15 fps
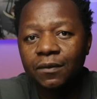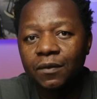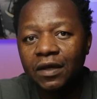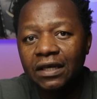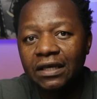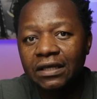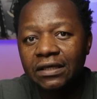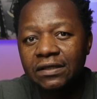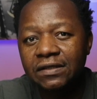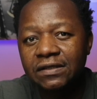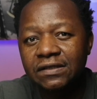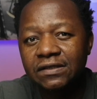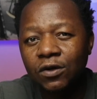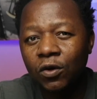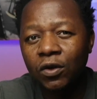
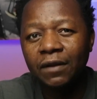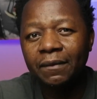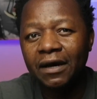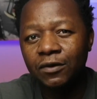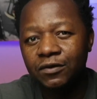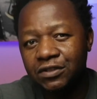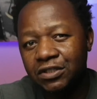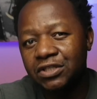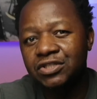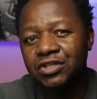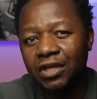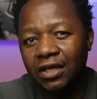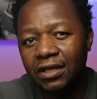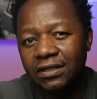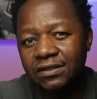is all about
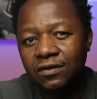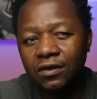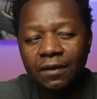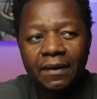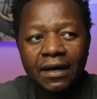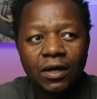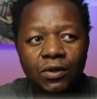teaching. It's all about